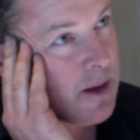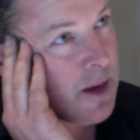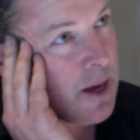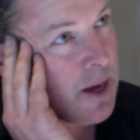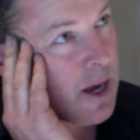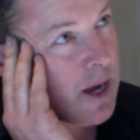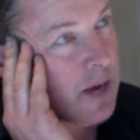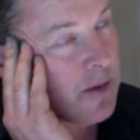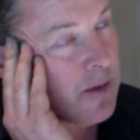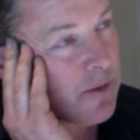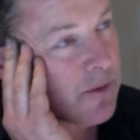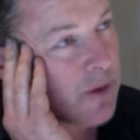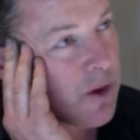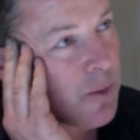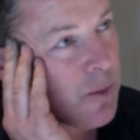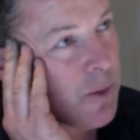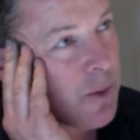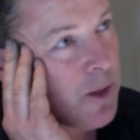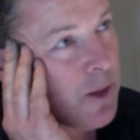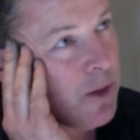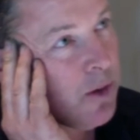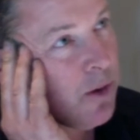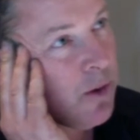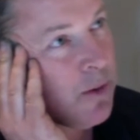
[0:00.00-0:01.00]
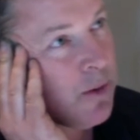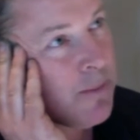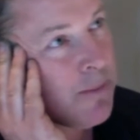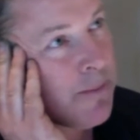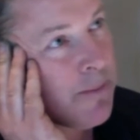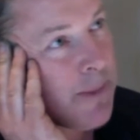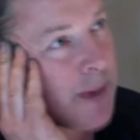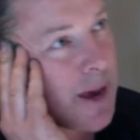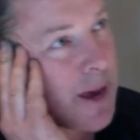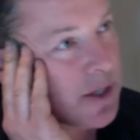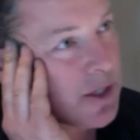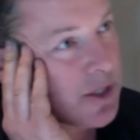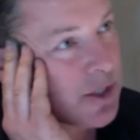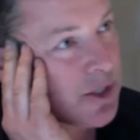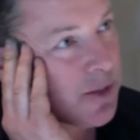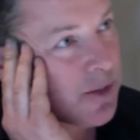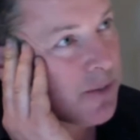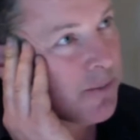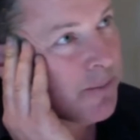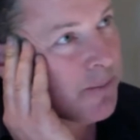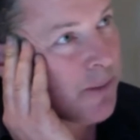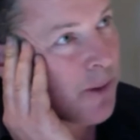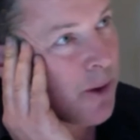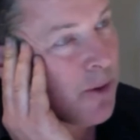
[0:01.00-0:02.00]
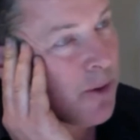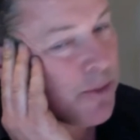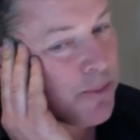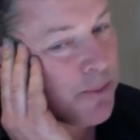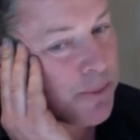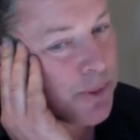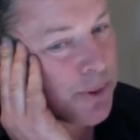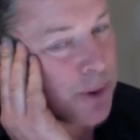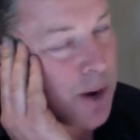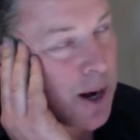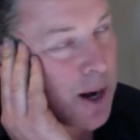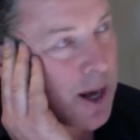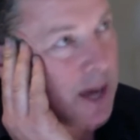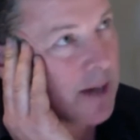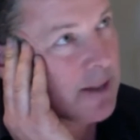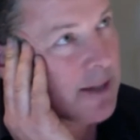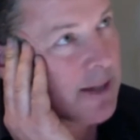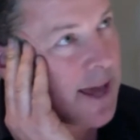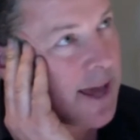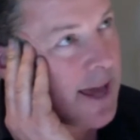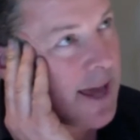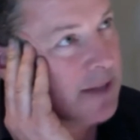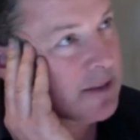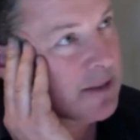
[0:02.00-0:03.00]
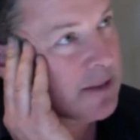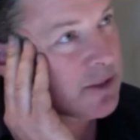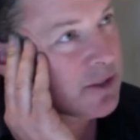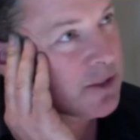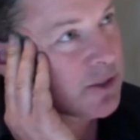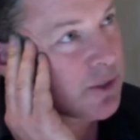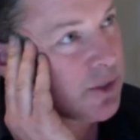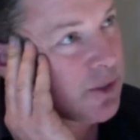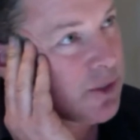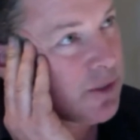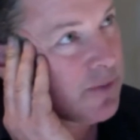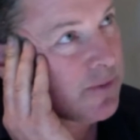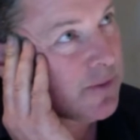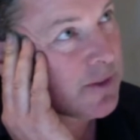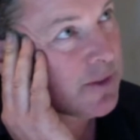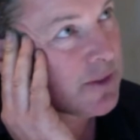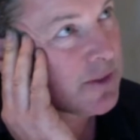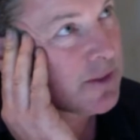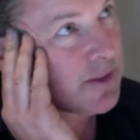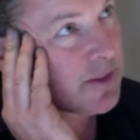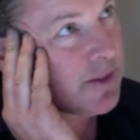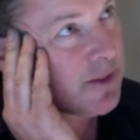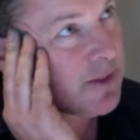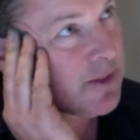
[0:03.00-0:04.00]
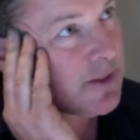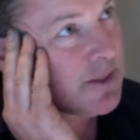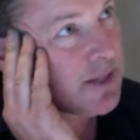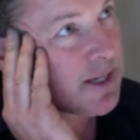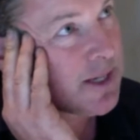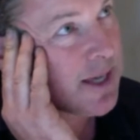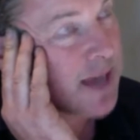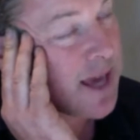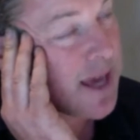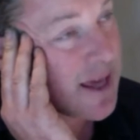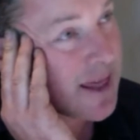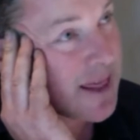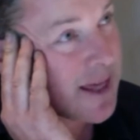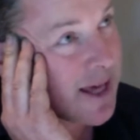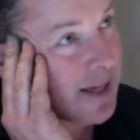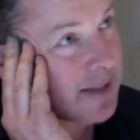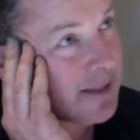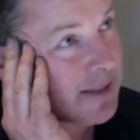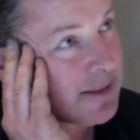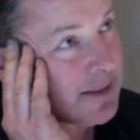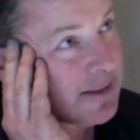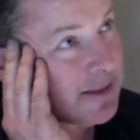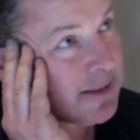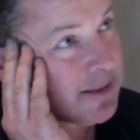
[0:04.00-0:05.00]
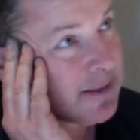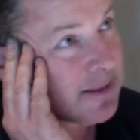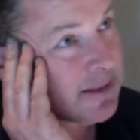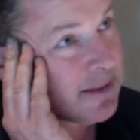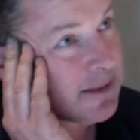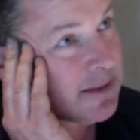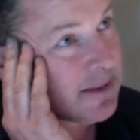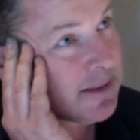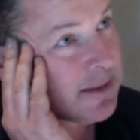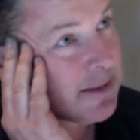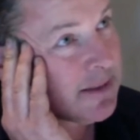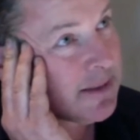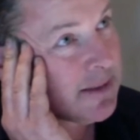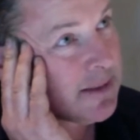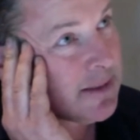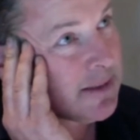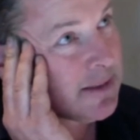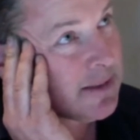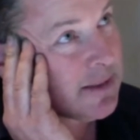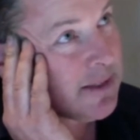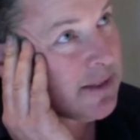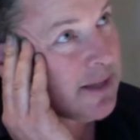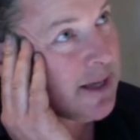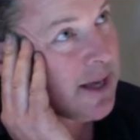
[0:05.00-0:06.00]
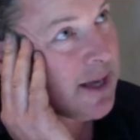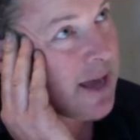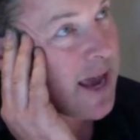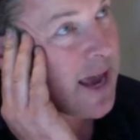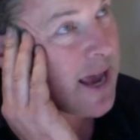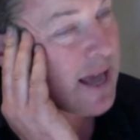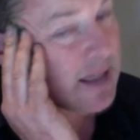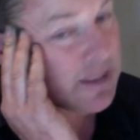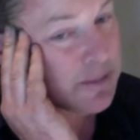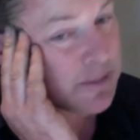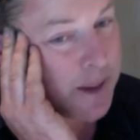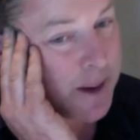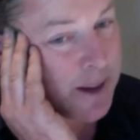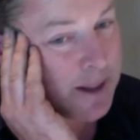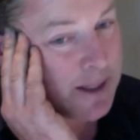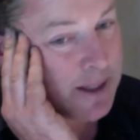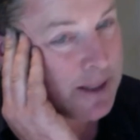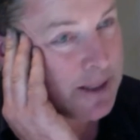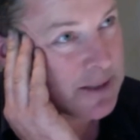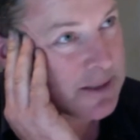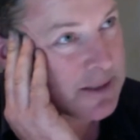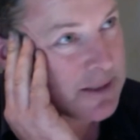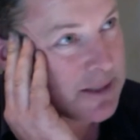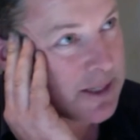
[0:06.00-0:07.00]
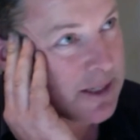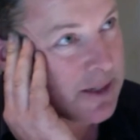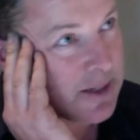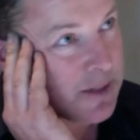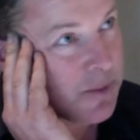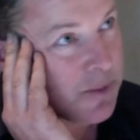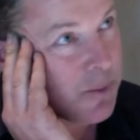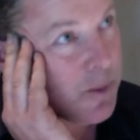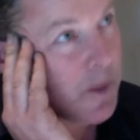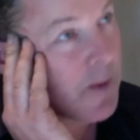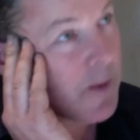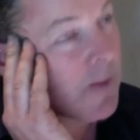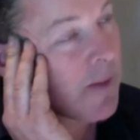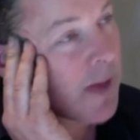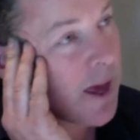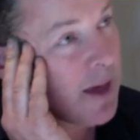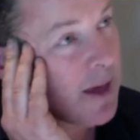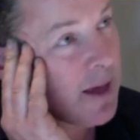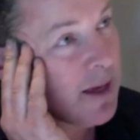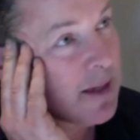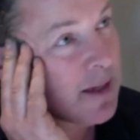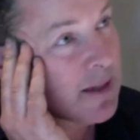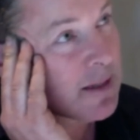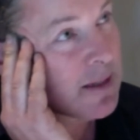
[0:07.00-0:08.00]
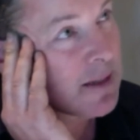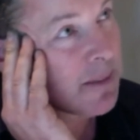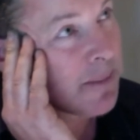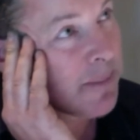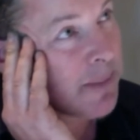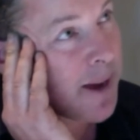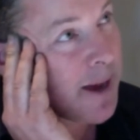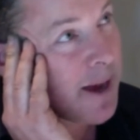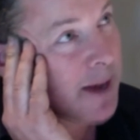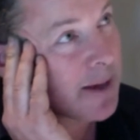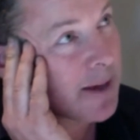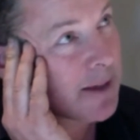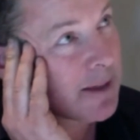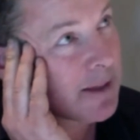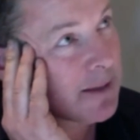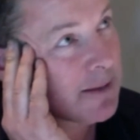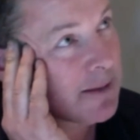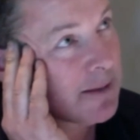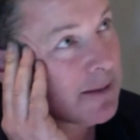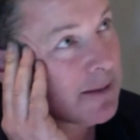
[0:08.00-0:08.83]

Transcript: And so when you mash both product and service together, as Bunnings did when they entered the market,